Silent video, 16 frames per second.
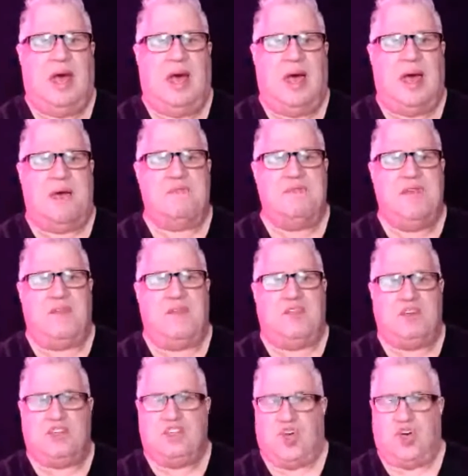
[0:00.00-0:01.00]
I've
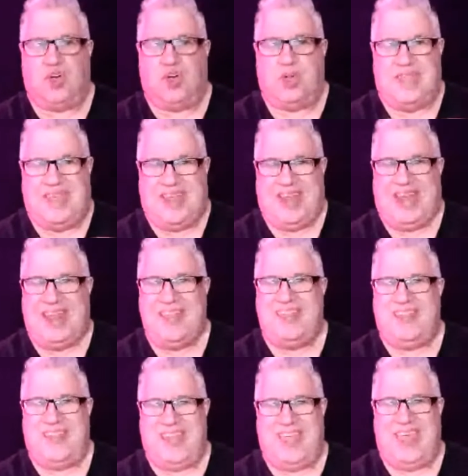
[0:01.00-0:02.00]
never taught
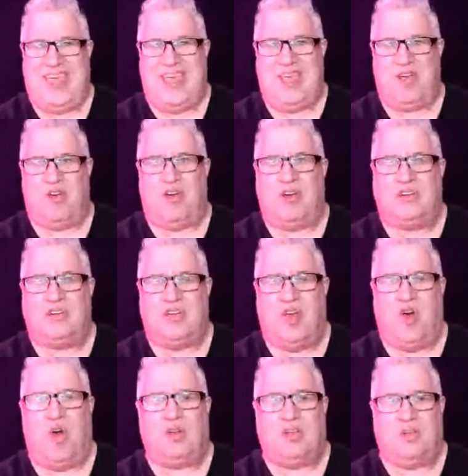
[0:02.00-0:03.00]
anything or
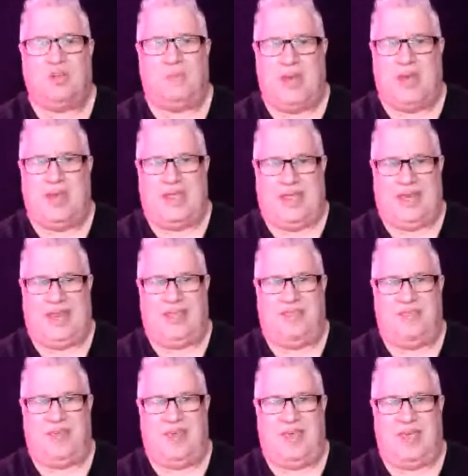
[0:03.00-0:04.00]
talked about
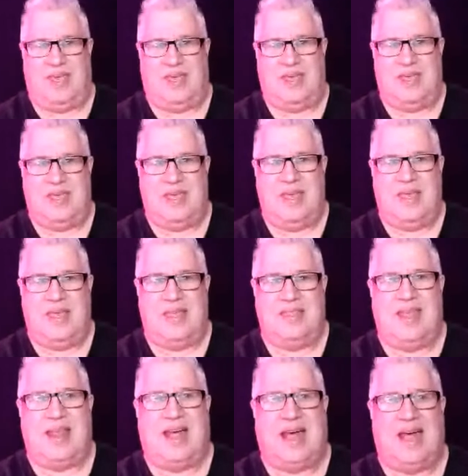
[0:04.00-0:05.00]
anything
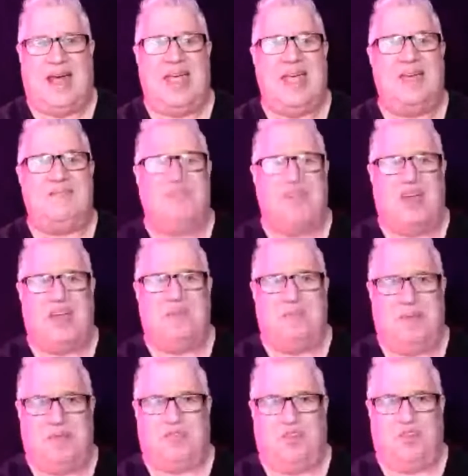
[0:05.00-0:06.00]
that I have not
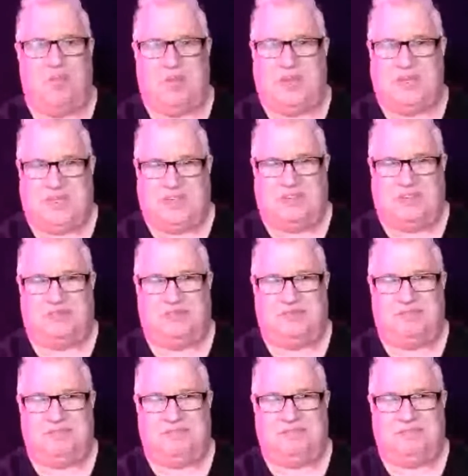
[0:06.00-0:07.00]
been through myself.
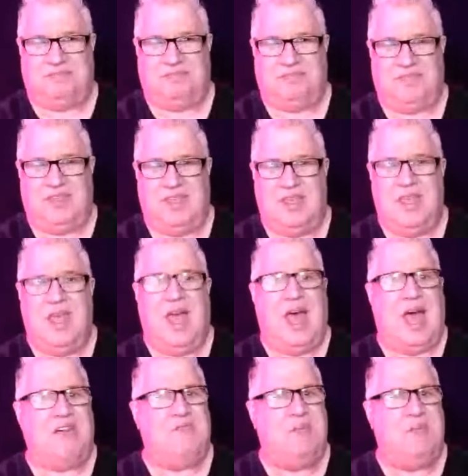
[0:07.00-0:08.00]

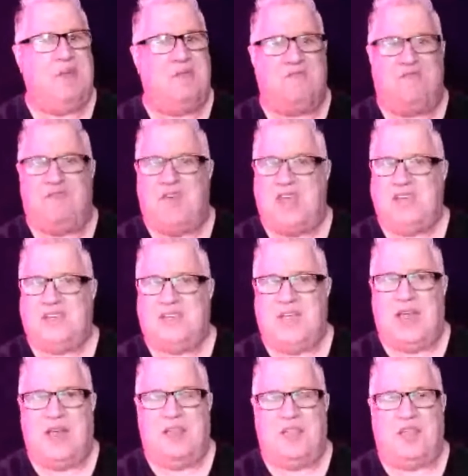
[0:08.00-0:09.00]
I've been face
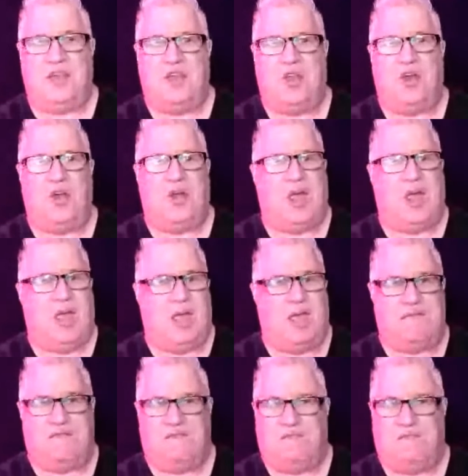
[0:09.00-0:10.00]
down in the dirt. I
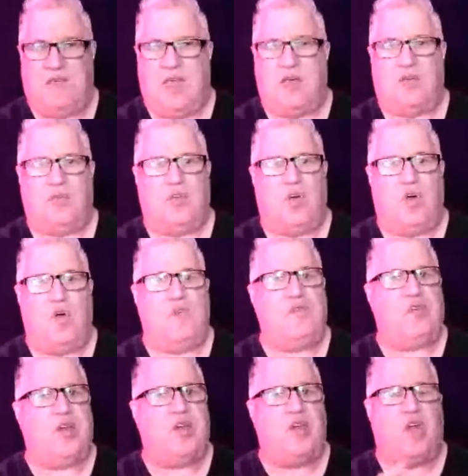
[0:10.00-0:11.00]
have failed
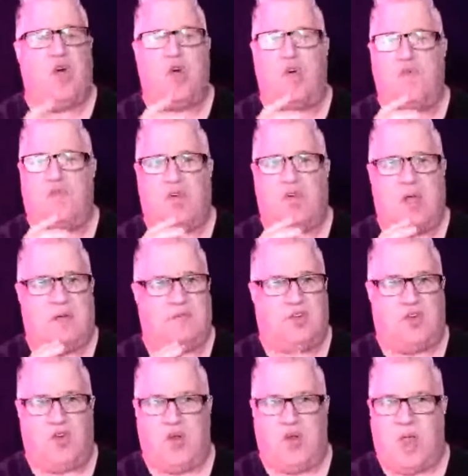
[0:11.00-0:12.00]
over and over. I've
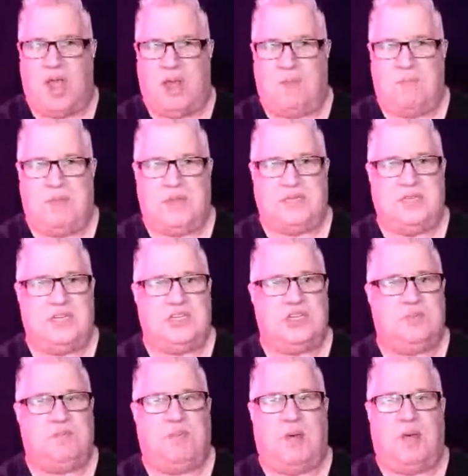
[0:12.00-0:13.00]
created
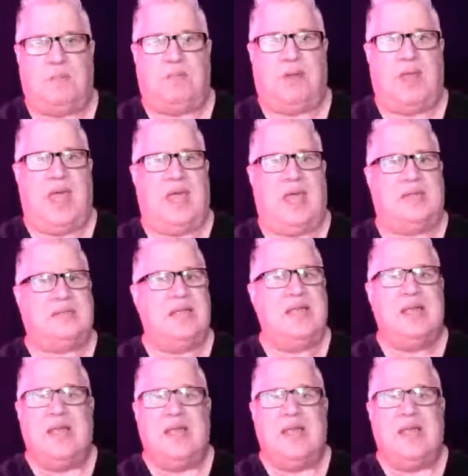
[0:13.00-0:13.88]
business plans